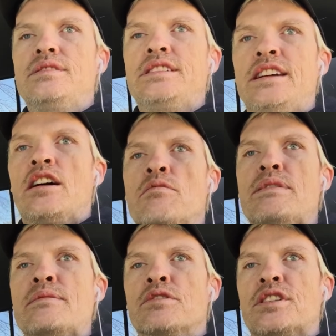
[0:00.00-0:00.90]
you know,
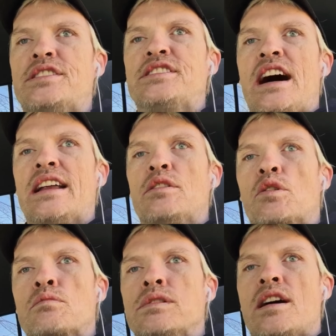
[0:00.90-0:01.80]
people that's sighted
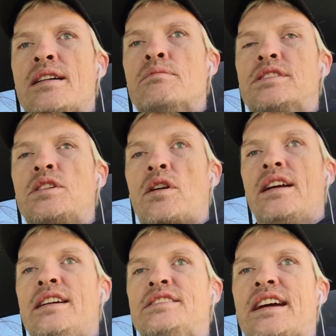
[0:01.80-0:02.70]
or blind. But
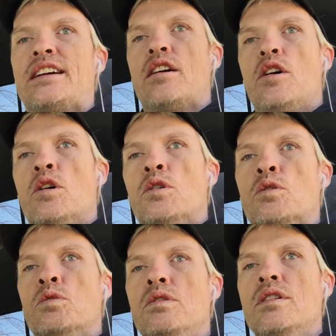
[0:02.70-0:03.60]
there is a
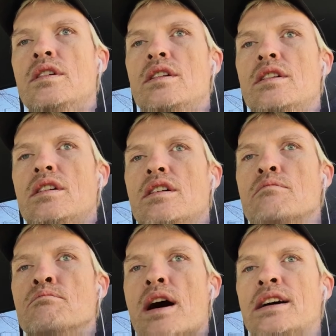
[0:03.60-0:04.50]
whole
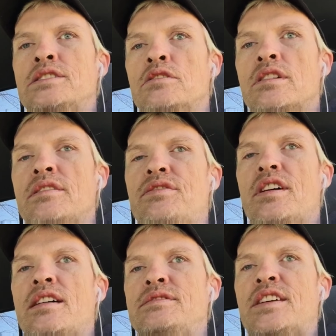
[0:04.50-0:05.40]
bundle of,
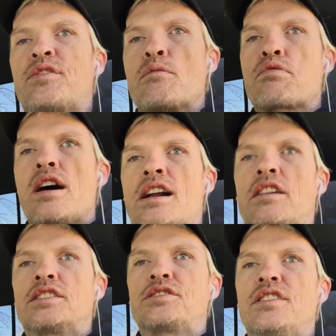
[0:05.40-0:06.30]
of different
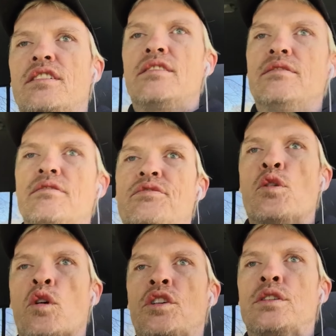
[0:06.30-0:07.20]
products
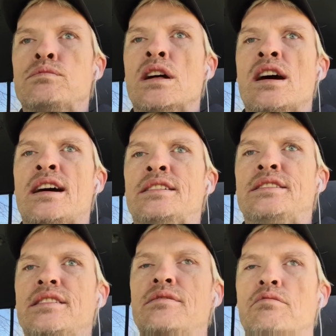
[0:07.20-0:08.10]
for the blind,
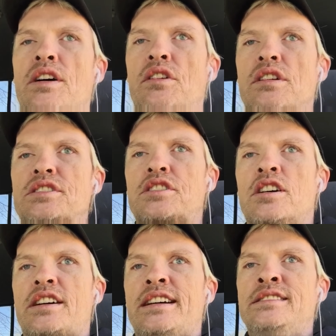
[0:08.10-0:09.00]
whether it's
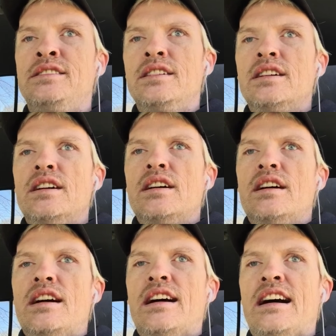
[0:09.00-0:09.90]
cooking.
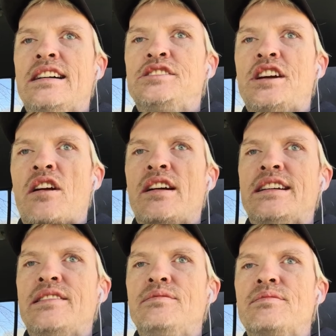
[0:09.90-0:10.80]
Uh, Jerry,